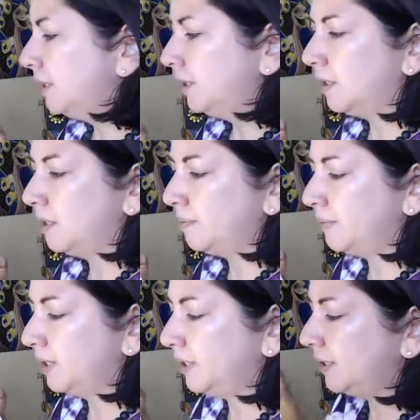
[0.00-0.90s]

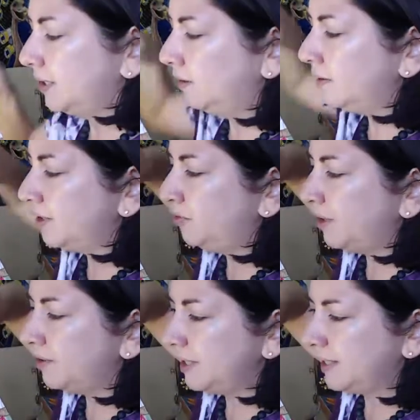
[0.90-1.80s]
It looks
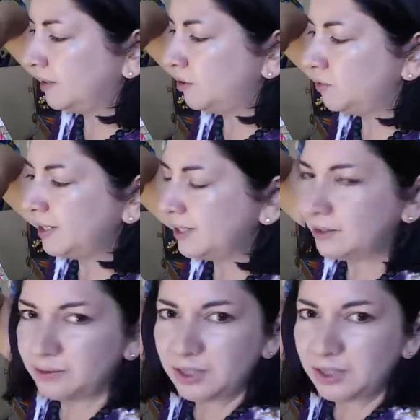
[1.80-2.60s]
very yellow right now,